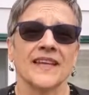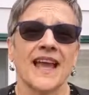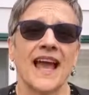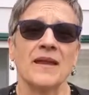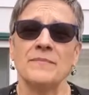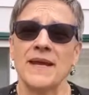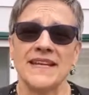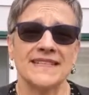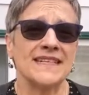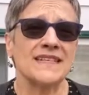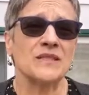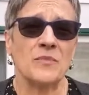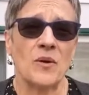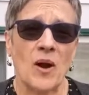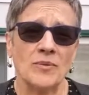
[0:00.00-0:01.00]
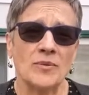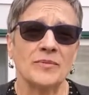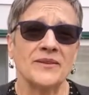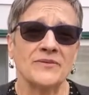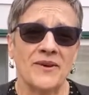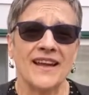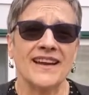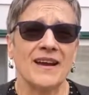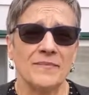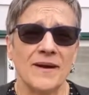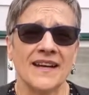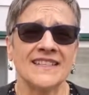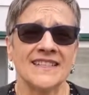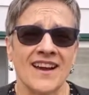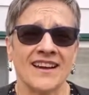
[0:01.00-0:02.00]
and Maisie is probably right at my
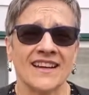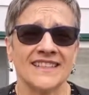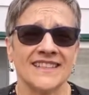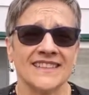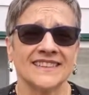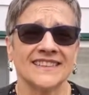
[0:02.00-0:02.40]
side.